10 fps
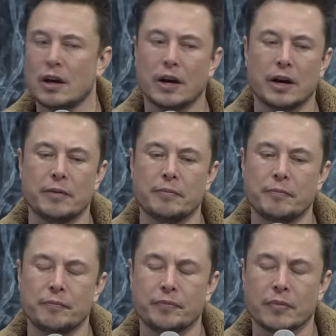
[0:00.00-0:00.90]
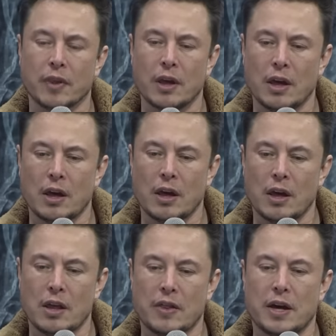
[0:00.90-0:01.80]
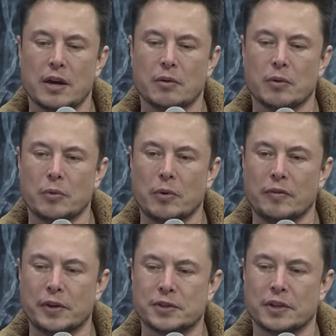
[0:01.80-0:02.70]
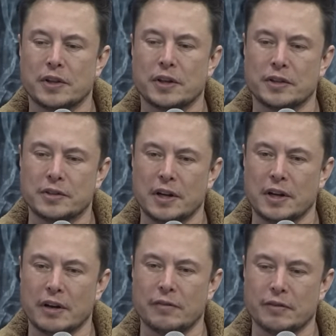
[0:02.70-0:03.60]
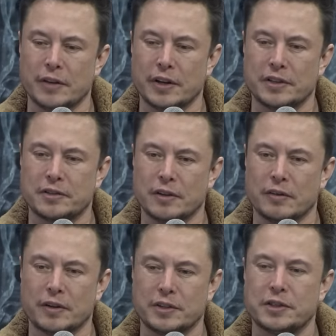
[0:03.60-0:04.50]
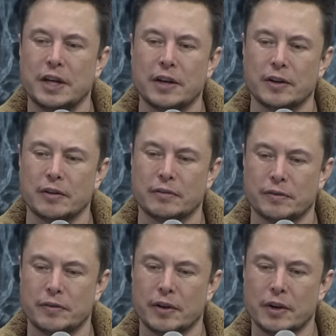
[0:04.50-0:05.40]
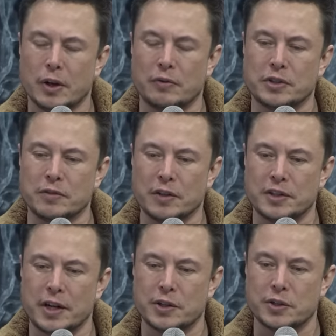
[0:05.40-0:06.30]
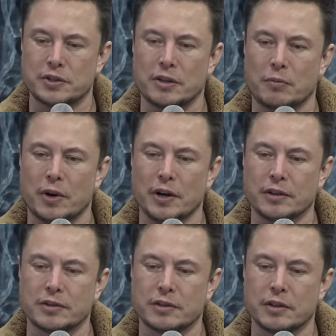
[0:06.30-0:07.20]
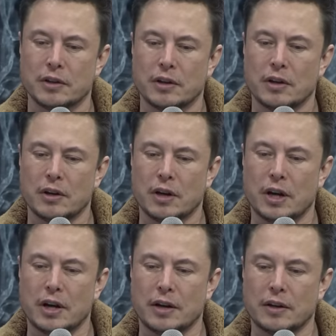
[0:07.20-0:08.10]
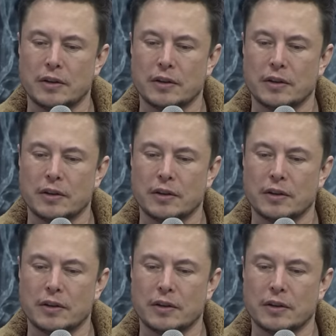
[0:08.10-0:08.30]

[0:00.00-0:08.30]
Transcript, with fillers: Um, then we want to make sure that there's enough of a of a seed of human civilization somewhere else uh,